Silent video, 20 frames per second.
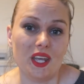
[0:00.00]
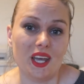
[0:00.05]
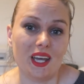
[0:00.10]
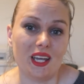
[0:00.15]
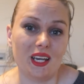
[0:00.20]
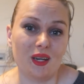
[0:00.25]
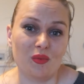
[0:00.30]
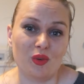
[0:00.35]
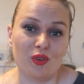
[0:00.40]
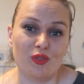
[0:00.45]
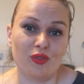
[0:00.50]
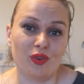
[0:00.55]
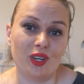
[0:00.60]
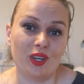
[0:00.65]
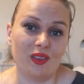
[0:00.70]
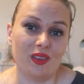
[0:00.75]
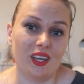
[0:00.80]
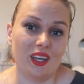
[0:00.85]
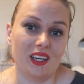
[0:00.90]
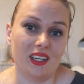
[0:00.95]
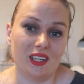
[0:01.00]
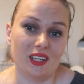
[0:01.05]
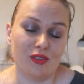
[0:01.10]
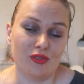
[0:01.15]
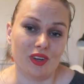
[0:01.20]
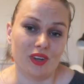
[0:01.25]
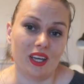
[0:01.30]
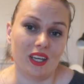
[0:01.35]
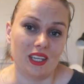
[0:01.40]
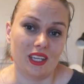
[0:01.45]
And I'm afraid that
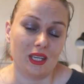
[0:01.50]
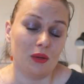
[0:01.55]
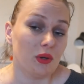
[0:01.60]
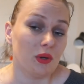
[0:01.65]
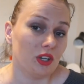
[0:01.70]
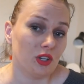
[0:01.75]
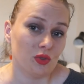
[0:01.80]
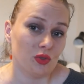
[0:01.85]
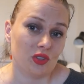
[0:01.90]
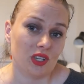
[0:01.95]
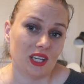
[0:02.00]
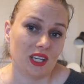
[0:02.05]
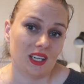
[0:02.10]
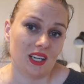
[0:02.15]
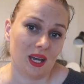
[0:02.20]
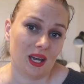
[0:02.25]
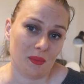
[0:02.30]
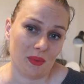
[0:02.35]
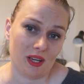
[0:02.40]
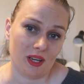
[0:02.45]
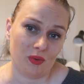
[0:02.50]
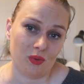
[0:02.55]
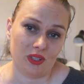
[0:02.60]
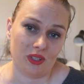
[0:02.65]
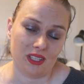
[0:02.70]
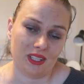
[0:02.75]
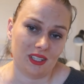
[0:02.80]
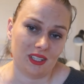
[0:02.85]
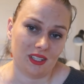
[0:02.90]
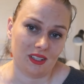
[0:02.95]
if I keep on using it, I might
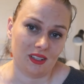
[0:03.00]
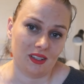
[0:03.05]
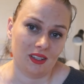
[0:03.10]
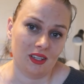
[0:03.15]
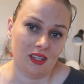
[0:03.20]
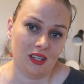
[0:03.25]
really